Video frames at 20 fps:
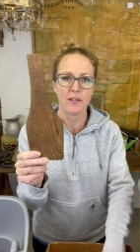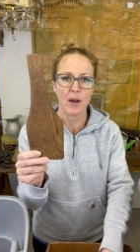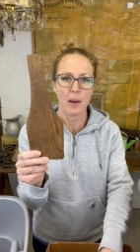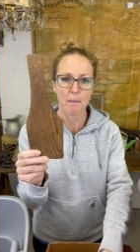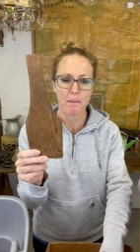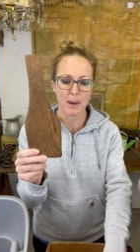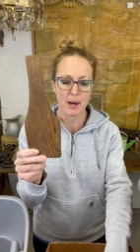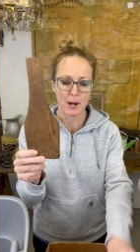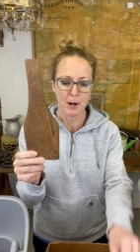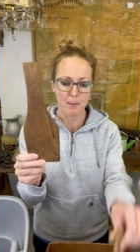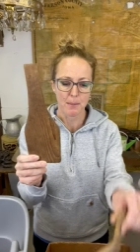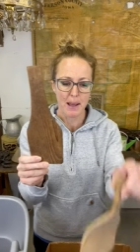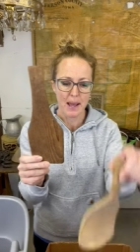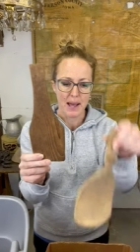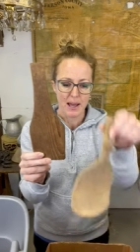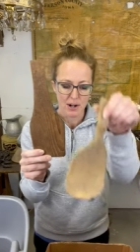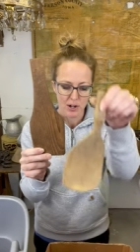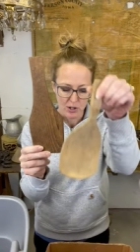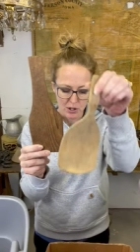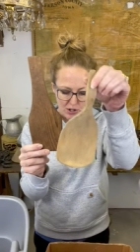butter
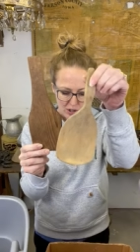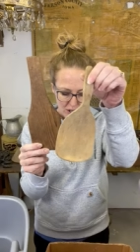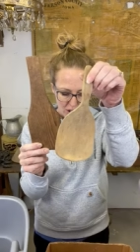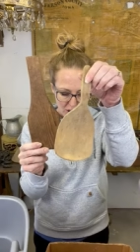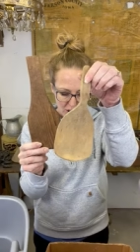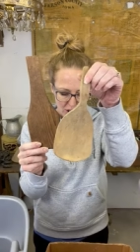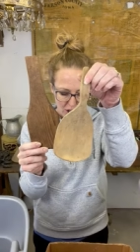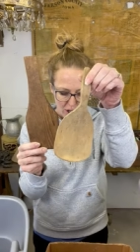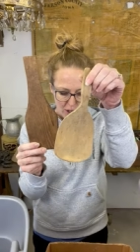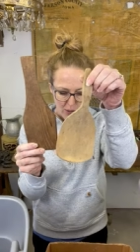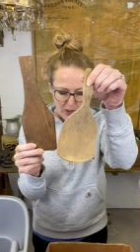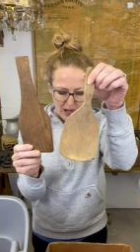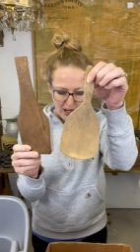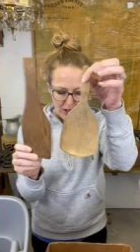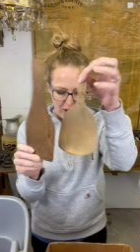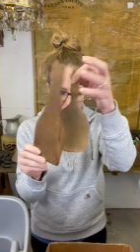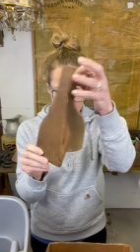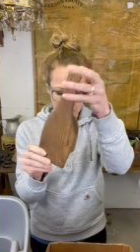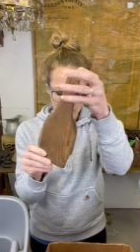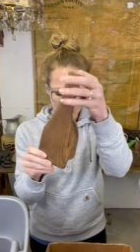paddles, so I
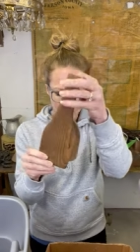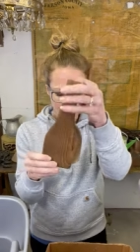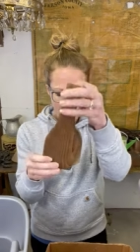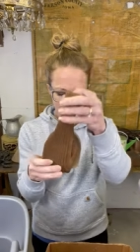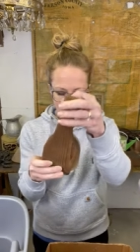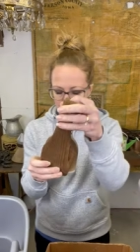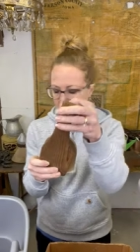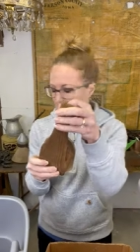grabbed some of